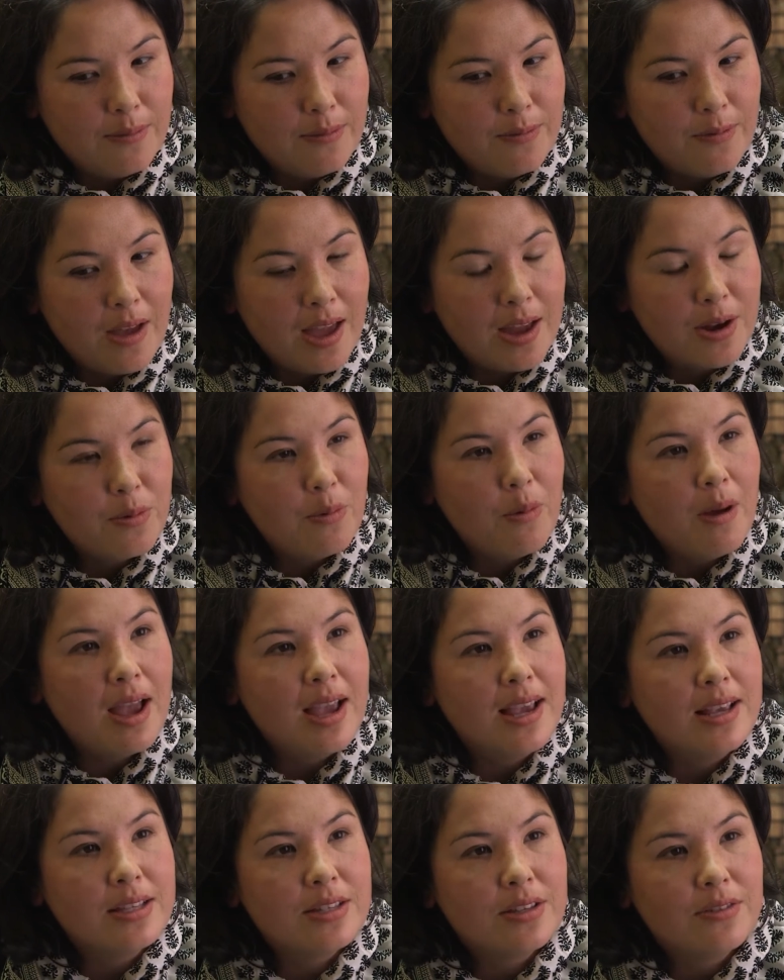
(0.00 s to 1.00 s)
find
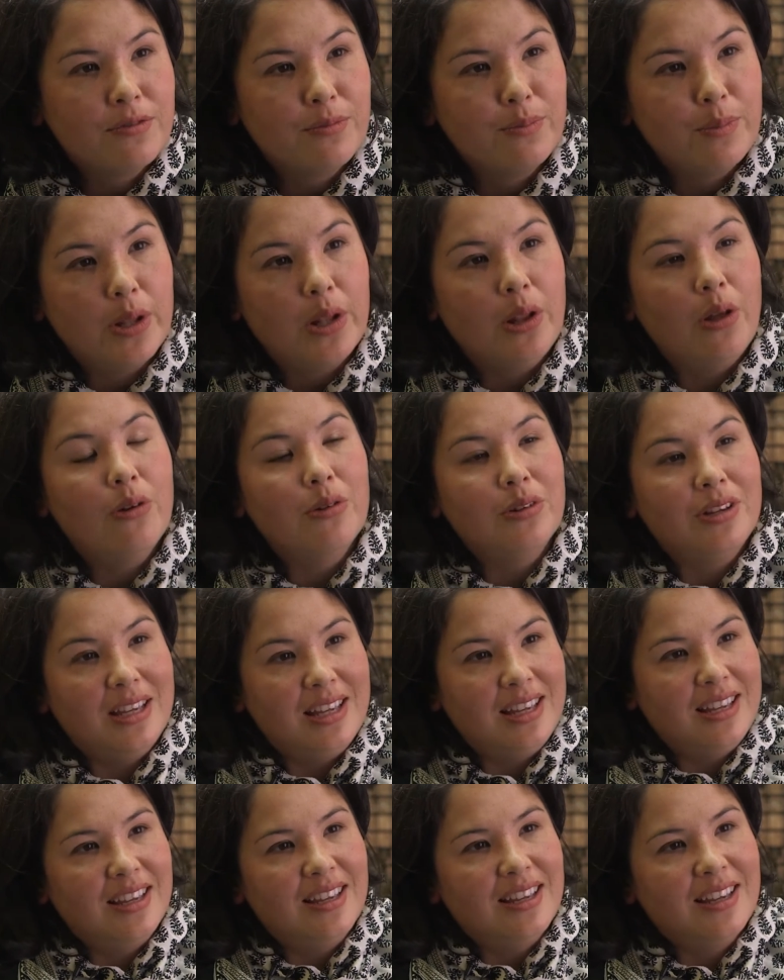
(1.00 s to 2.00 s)
ways of
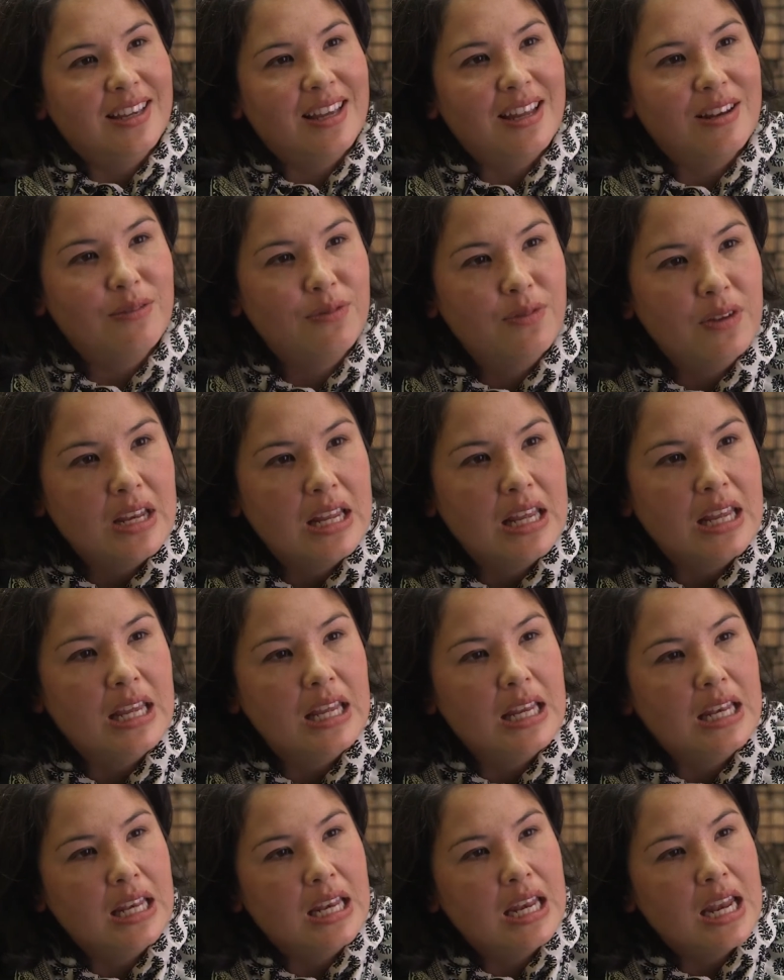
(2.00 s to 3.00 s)
belonging and fitting
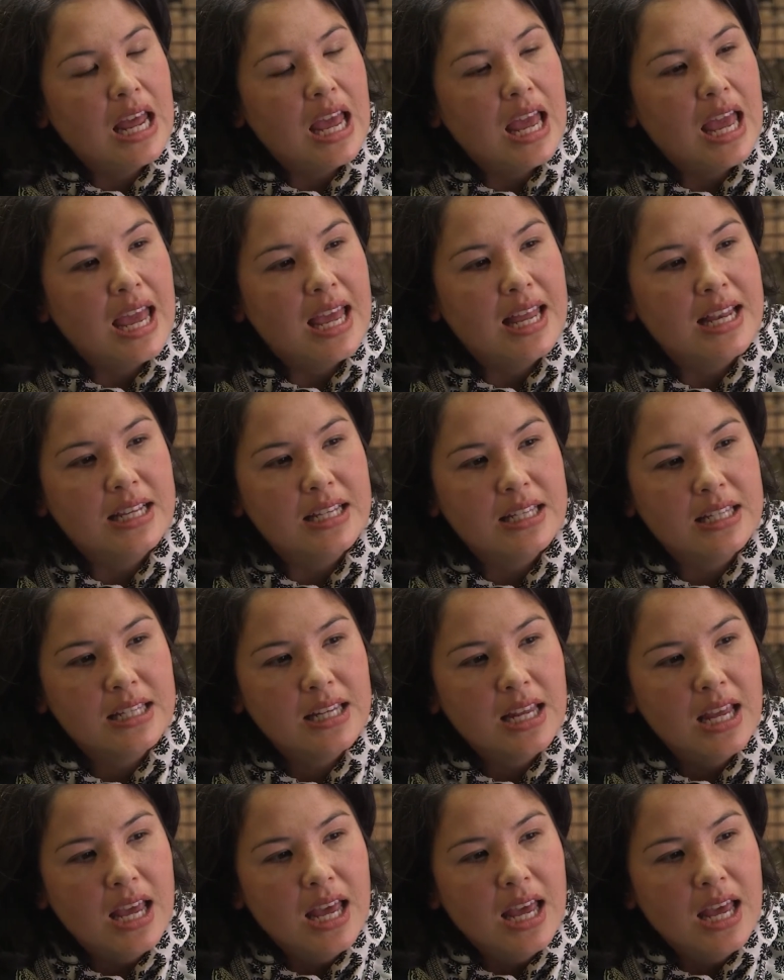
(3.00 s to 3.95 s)
in, and